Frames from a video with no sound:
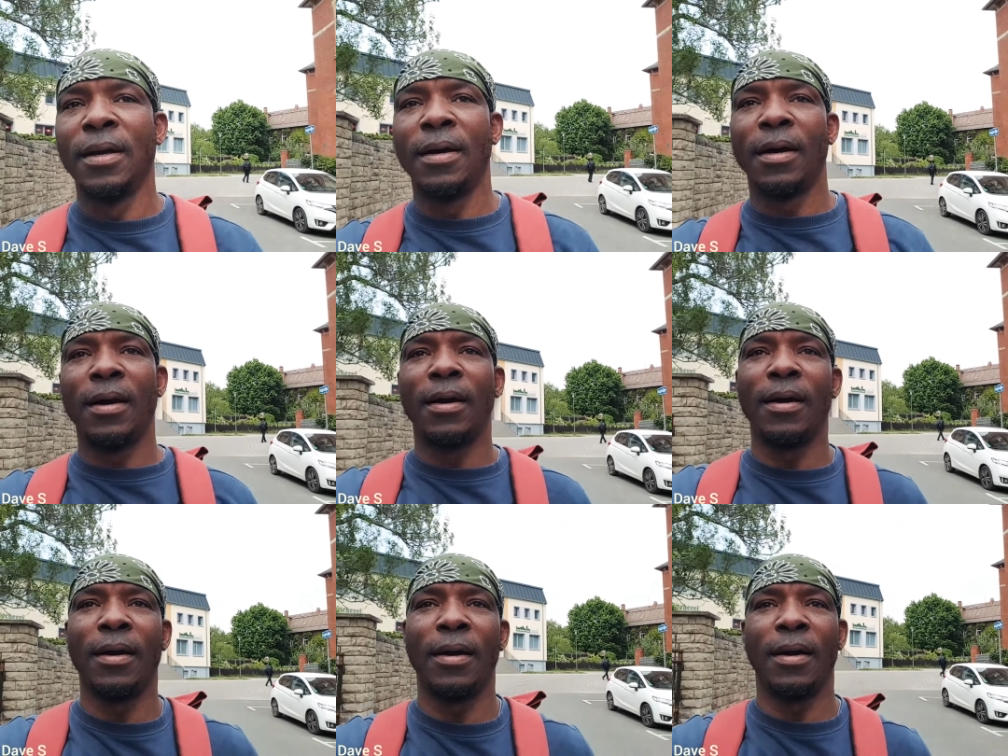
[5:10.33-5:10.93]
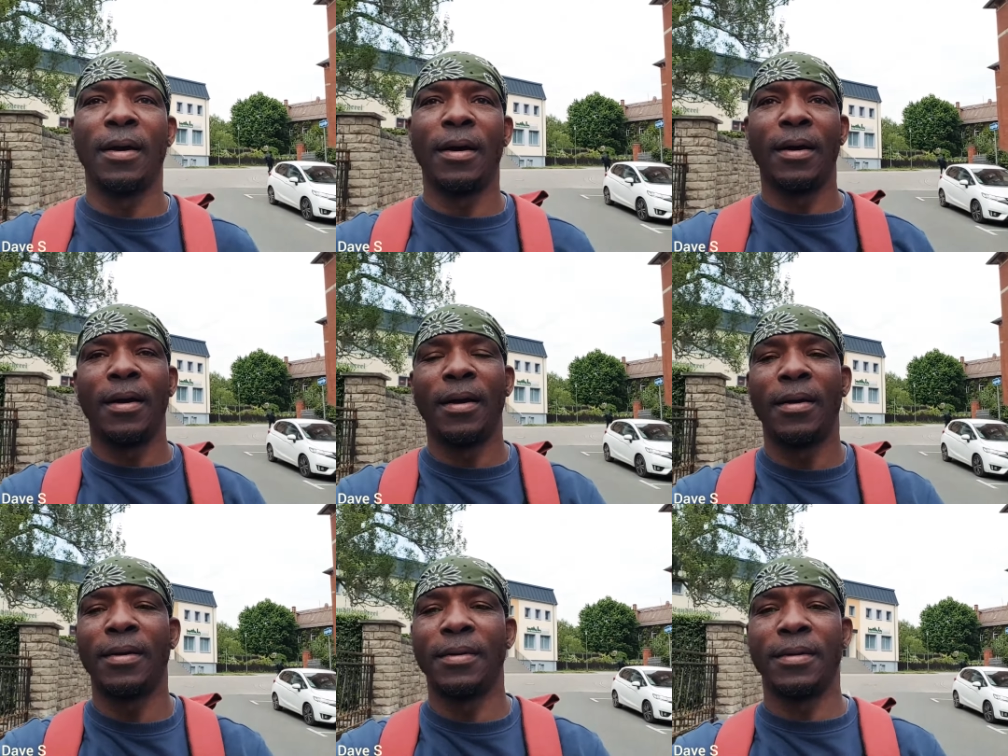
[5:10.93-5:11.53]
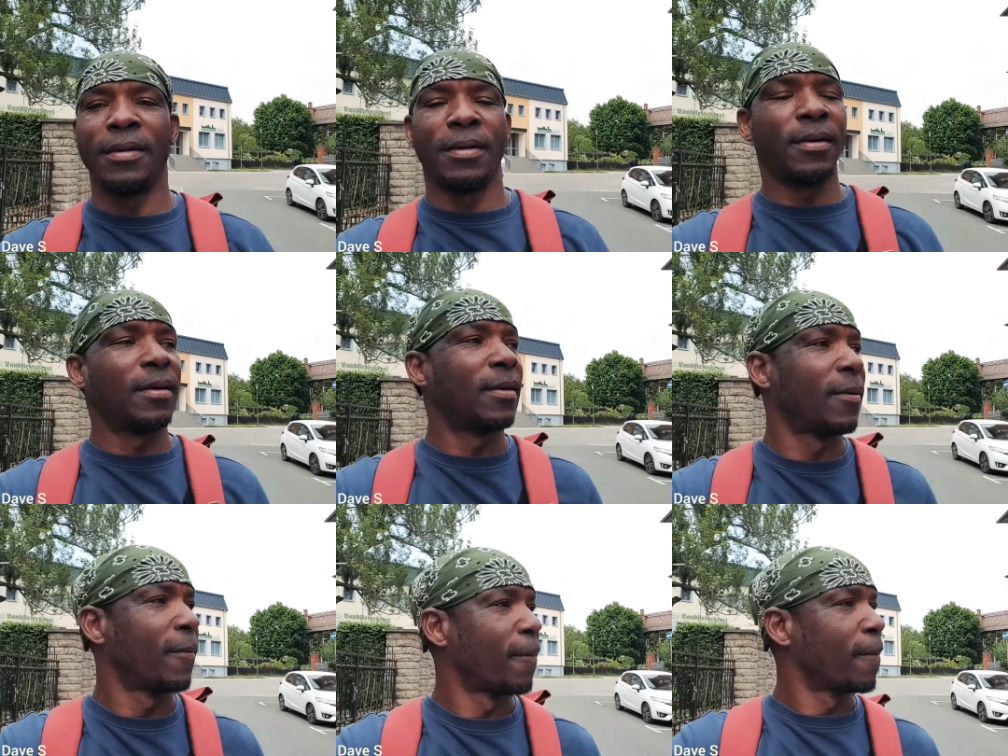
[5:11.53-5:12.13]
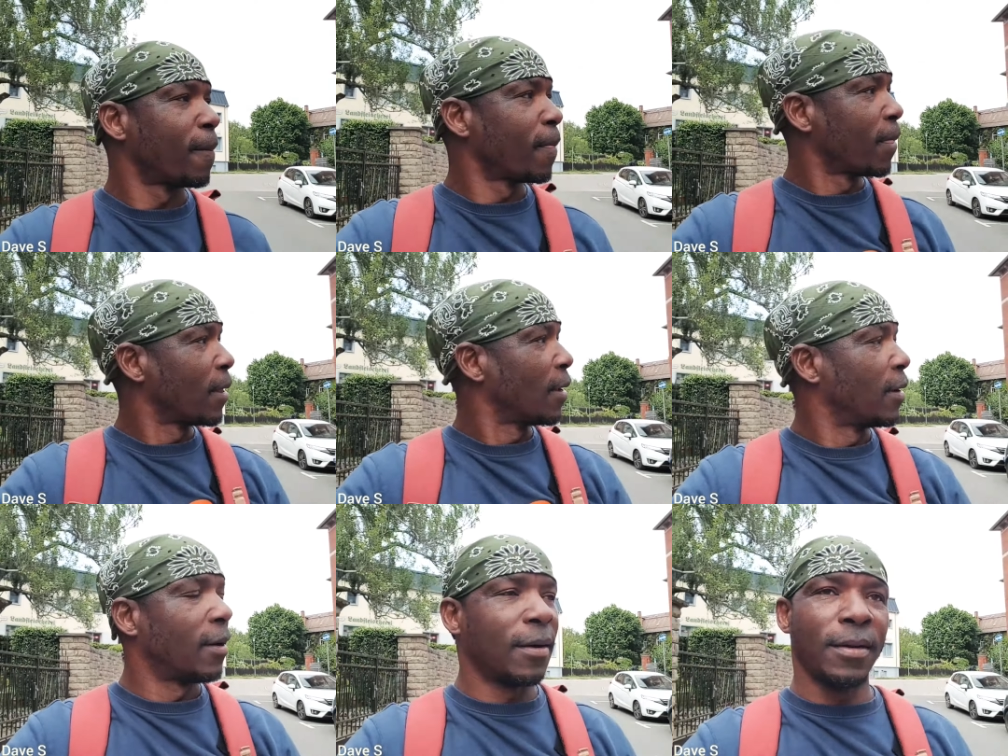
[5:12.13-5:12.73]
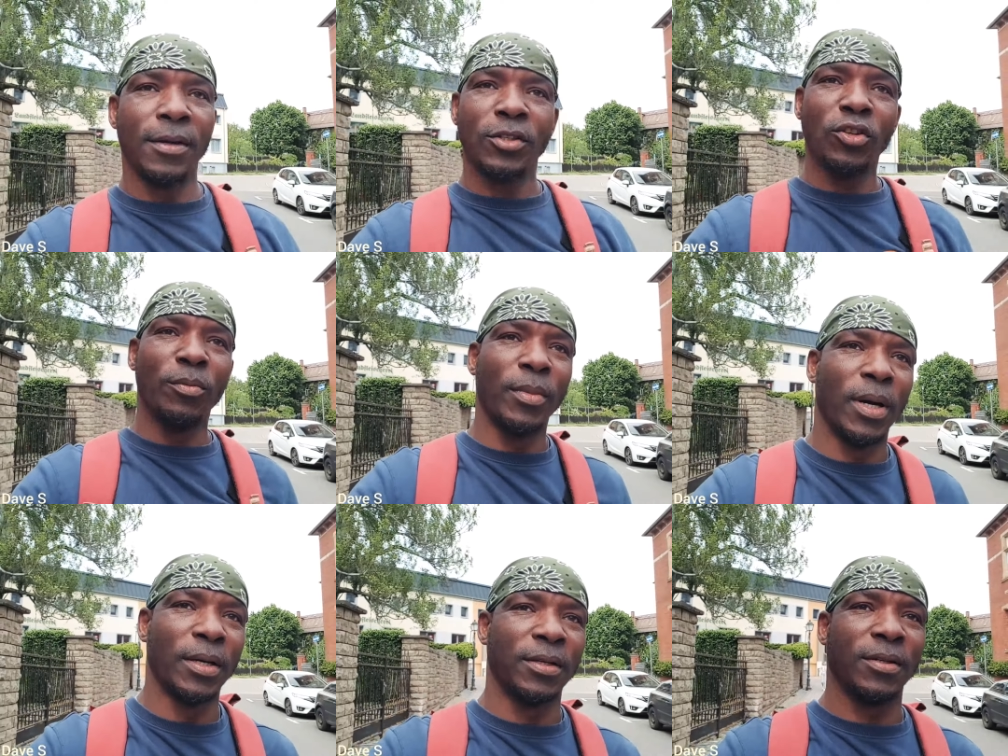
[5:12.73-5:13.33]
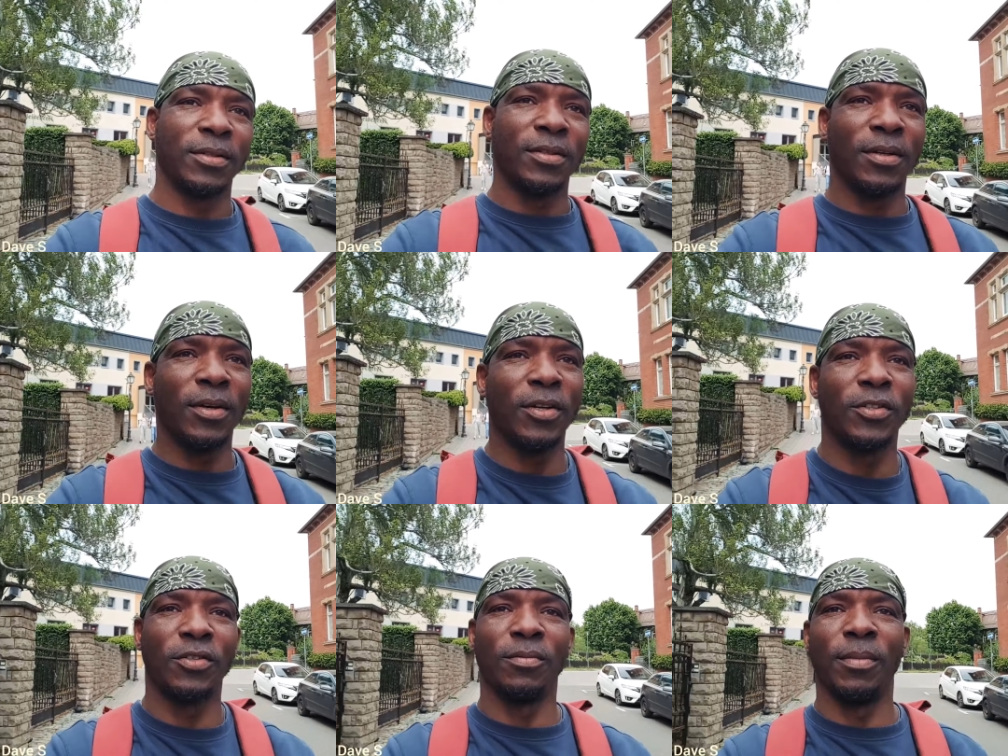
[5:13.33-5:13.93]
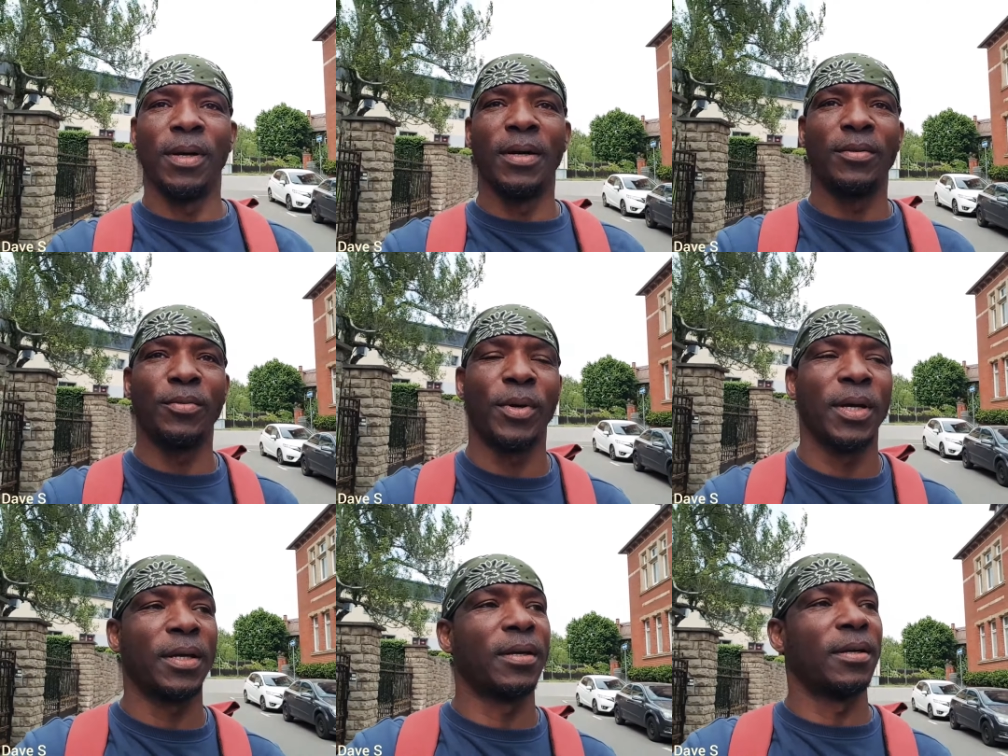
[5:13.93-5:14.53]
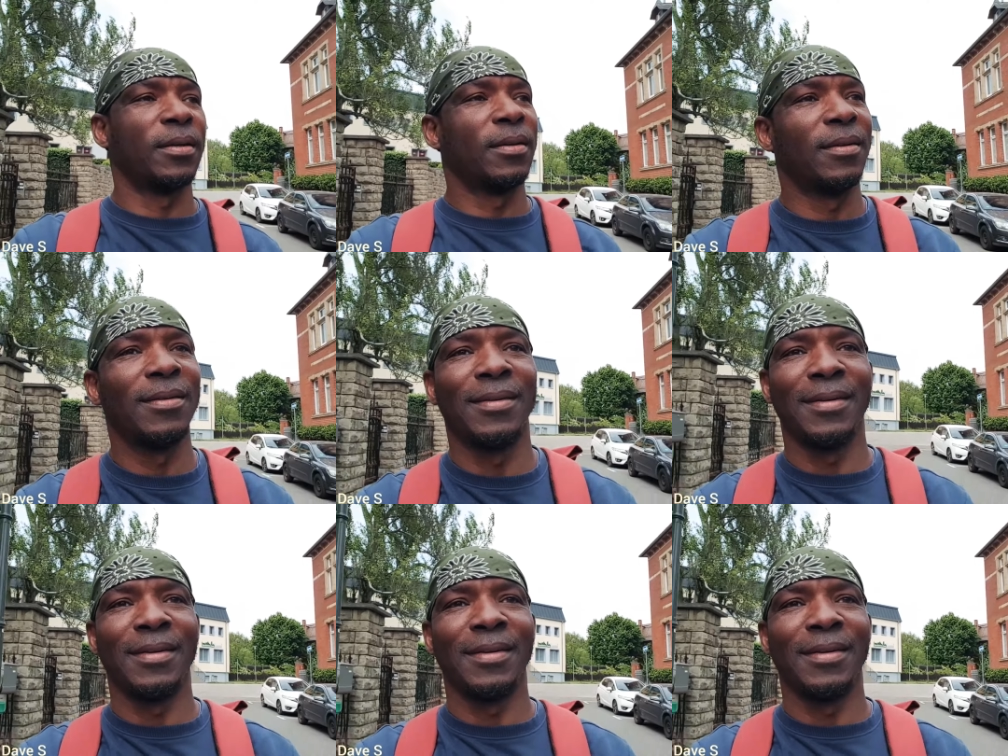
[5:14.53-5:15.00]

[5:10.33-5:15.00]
uh, I need Not an automat, it's an automat working